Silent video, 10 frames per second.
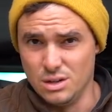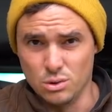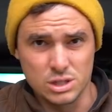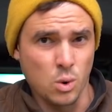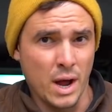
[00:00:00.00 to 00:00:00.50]

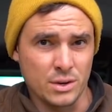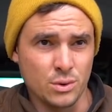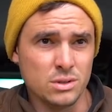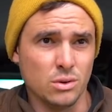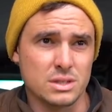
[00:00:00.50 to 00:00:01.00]
Looks quite
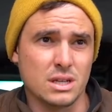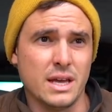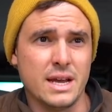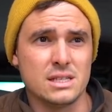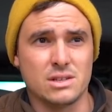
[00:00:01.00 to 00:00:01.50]
good, looked
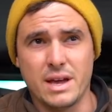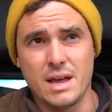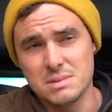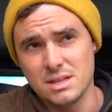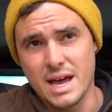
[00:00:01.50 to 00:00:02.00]
clean, so I
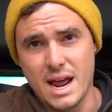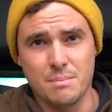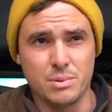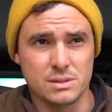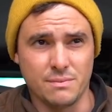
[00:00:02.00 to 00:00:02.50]
emptied that
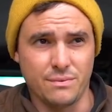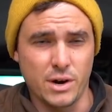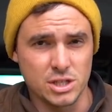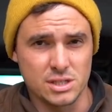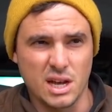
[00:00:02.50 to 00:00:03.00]
out, put some
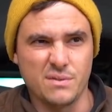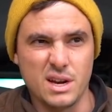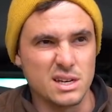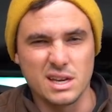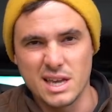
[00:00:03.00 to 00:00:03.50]
fresher stuff
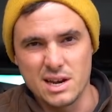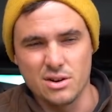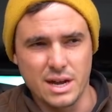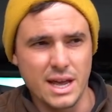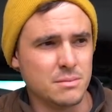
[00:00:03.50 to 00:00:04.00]
in it. Again,
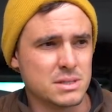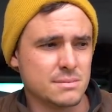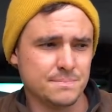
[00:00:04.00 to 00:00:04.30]
not heaps.